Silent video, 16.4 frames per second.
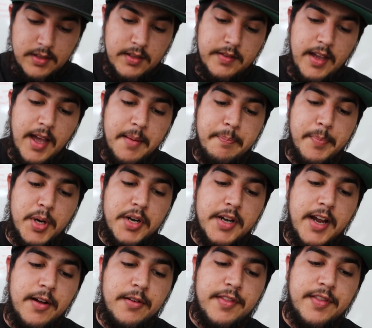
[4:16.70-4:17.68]
We got
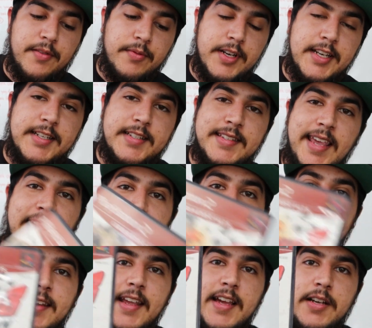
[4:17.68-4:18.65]
Burnout 3
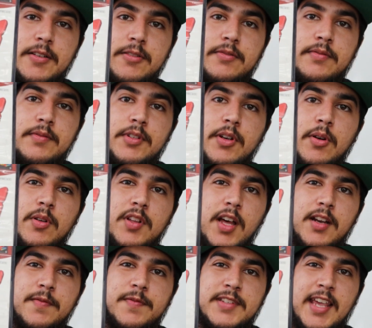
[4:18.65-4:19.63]
Takedown. You know, a
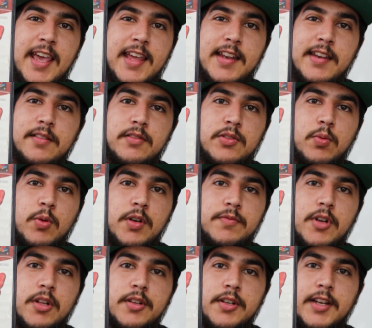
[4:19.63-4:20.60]
lot of $10,
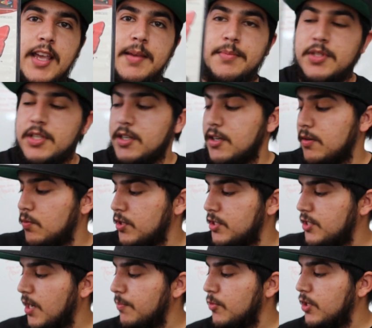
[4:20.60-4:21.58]
$12 games here,
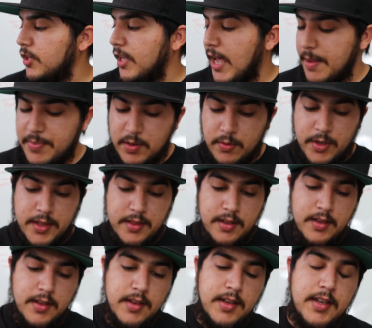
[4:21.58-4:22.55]
which I'm really happy with.
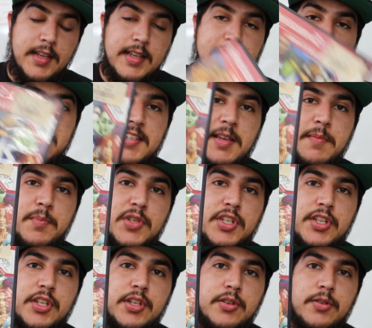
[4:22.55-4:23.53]

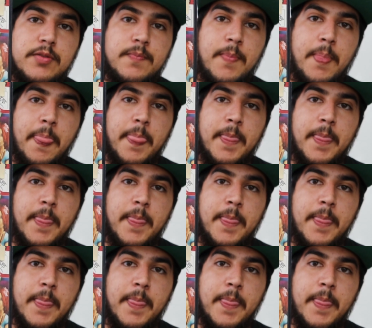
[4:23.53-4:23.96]
Sims 2.